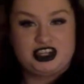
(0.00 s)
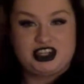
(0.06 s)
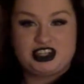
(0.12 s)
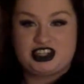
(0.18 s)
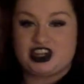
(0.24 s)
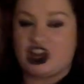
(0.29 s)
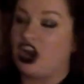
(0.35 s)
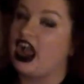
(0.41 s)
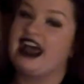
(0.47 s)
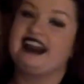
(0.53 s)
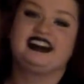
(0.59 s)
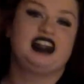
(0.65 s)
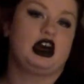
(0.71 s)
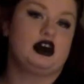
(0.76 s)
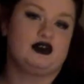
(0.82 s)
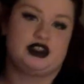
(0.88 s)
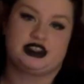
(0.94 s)
Shark, I
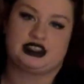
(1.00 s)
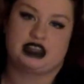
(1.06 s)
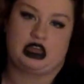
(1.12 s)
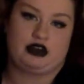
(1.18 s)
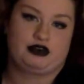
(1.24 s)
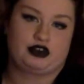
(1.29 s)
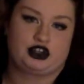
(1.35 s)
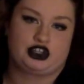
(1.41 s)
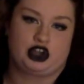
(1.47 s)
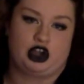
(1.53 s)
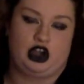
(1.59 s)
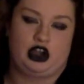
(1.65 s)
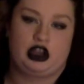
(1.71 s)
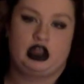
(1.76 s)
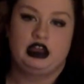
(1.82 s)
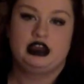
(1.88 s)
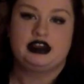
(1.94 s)
love the sign for
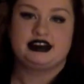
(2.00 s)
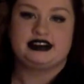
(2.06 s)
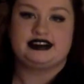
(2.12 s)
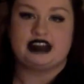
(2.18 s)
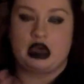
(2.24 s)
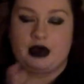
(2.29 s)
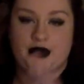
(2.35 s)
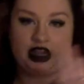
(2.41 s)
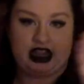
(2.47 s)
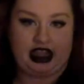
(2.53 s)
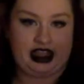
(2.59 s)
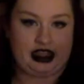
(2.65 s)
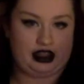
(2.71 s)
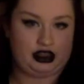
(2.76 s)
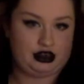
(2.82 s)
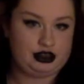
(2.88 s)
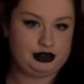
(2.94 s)
shark. Dominant
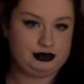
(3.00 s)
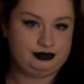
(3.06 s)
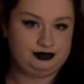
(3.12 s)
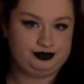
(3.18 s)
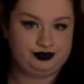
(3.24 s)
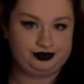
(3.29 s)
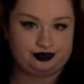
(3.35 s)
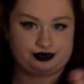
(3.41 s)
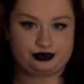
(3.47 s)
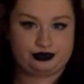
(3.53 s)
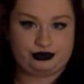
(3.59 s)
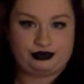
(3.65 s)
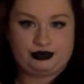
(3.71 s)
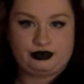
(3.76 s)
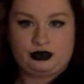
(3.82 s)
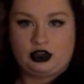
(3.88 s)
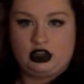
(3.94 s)
hand,
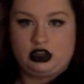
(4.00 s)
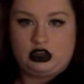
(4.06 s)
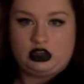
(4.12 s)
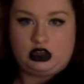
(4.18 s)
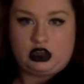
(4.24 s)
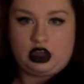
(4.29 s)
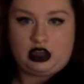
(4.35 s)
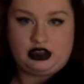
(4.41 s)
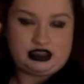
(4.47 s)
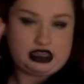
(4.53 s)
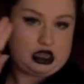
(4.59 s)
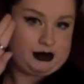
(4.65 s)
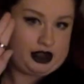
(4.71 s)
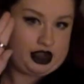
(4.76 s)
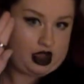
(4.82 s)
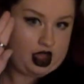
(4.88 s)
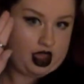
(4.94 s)

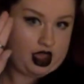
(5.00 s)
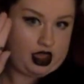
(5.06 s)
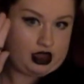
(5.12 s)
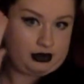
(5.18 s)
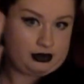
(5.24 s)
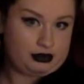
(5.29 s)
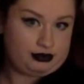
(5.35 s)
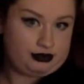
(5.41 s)
non-dominant hand,